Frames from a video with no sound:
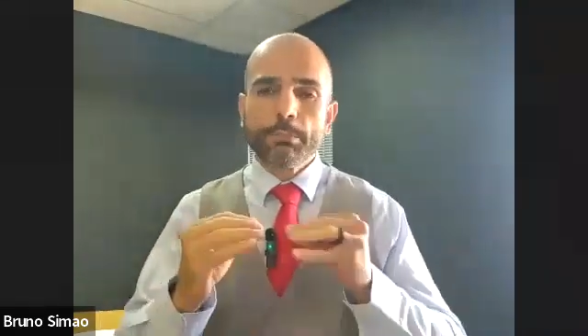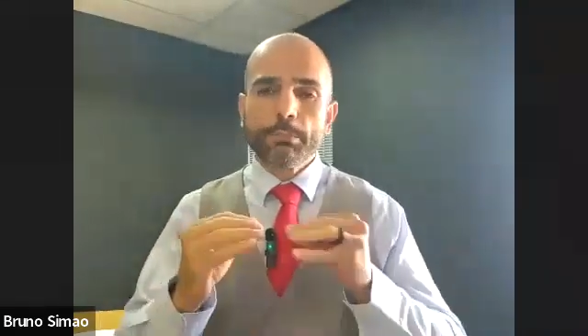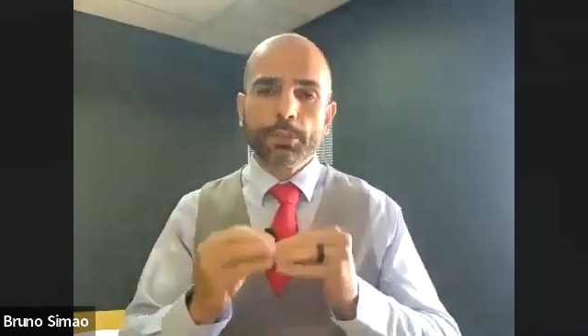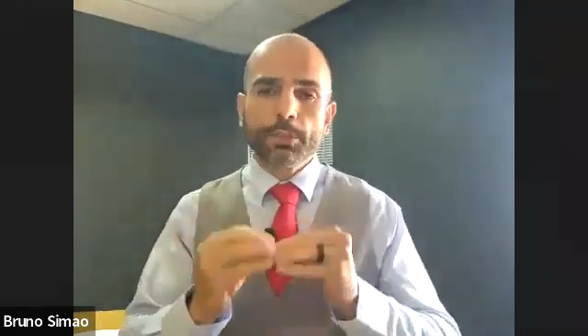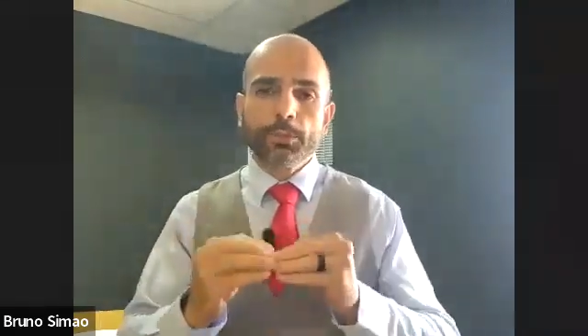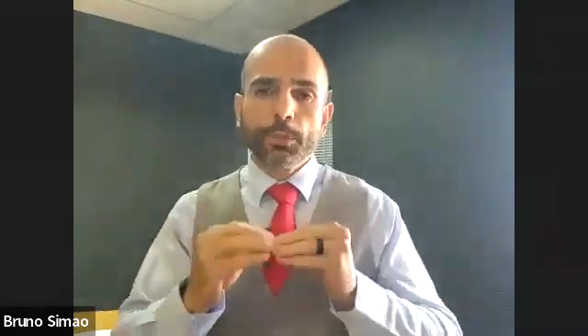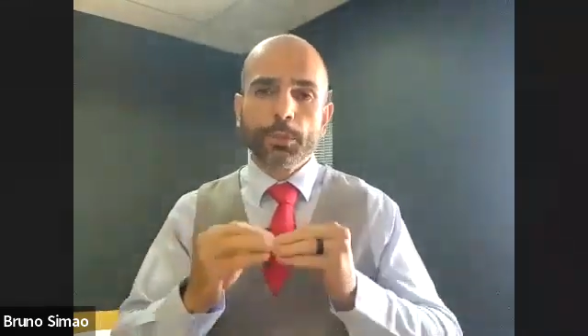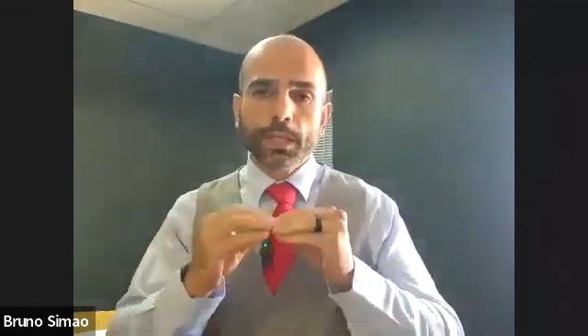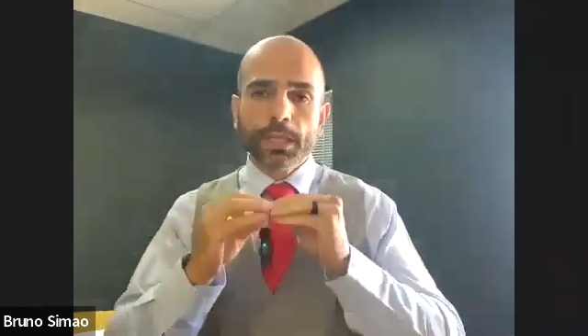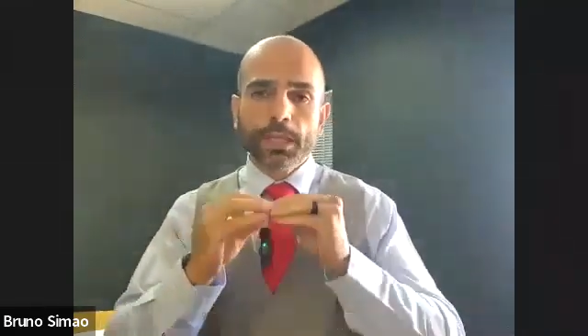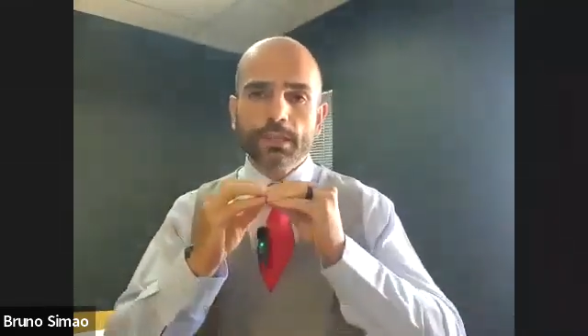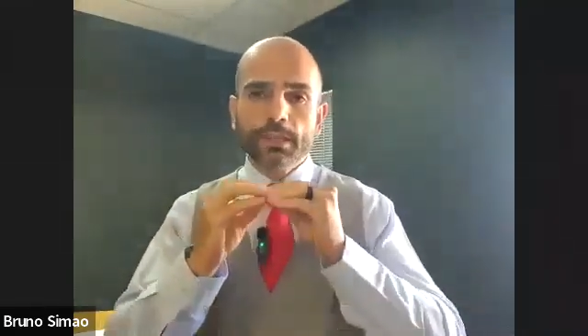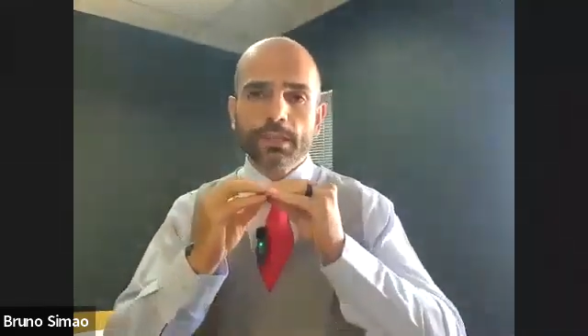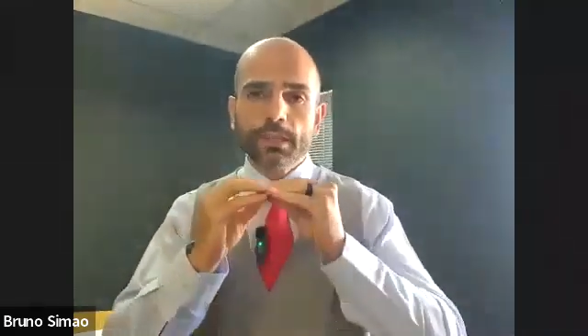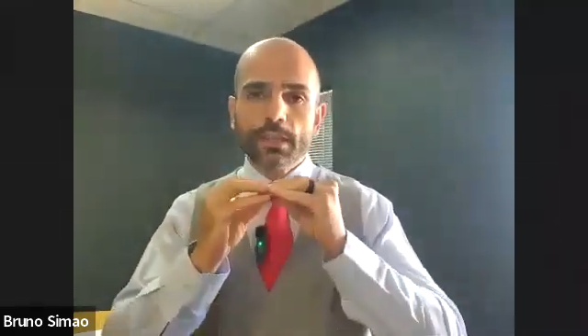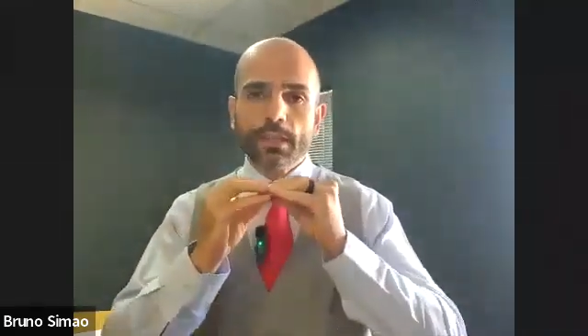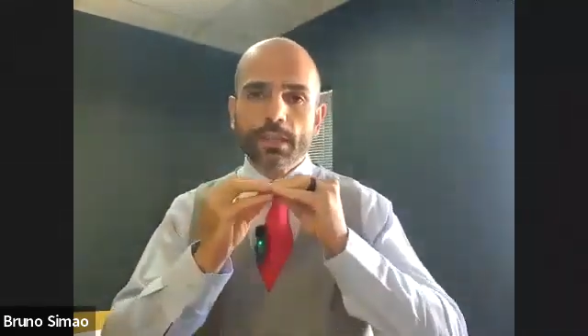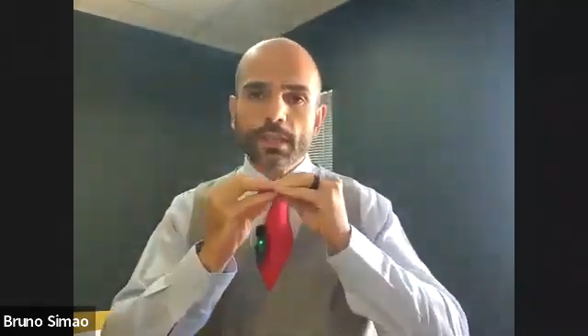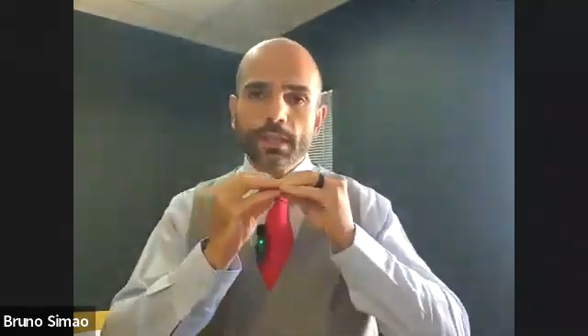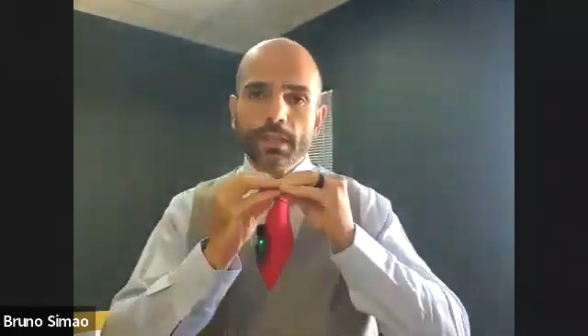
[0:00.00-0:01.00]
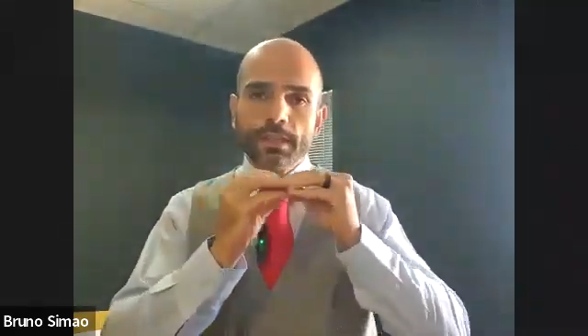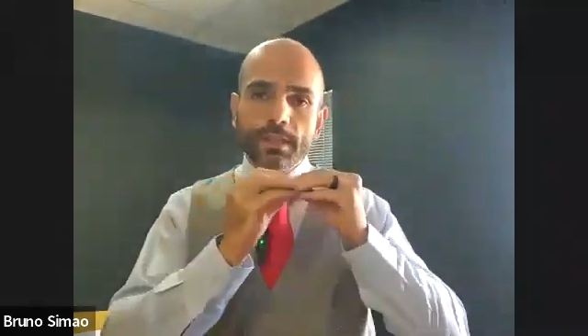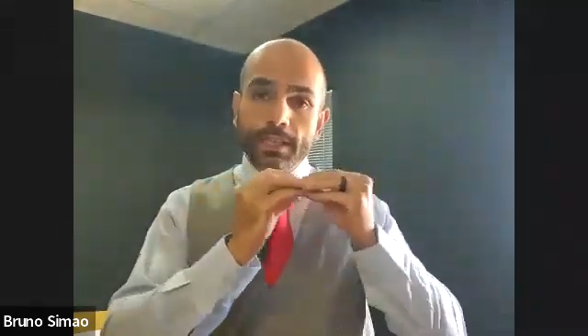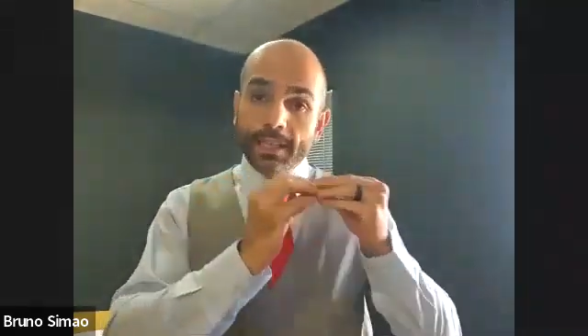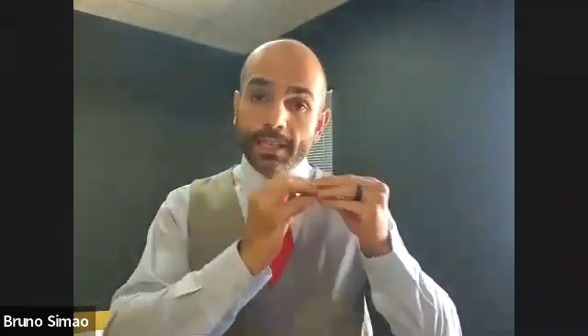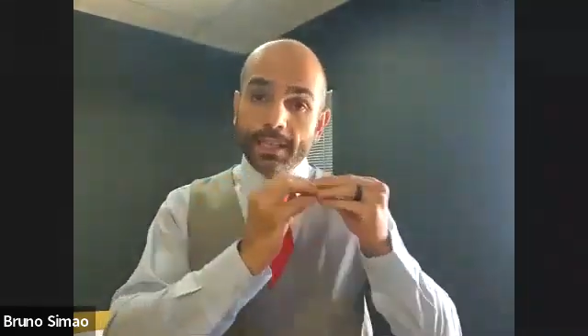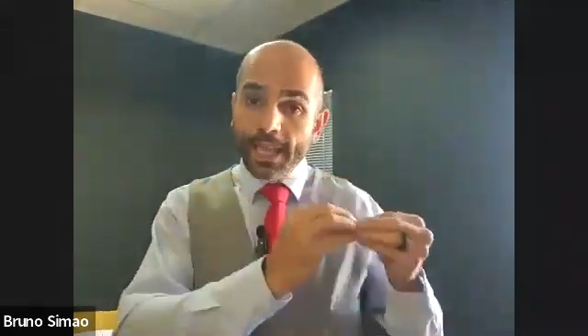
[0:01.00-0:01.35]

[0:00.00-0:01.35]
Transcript: between the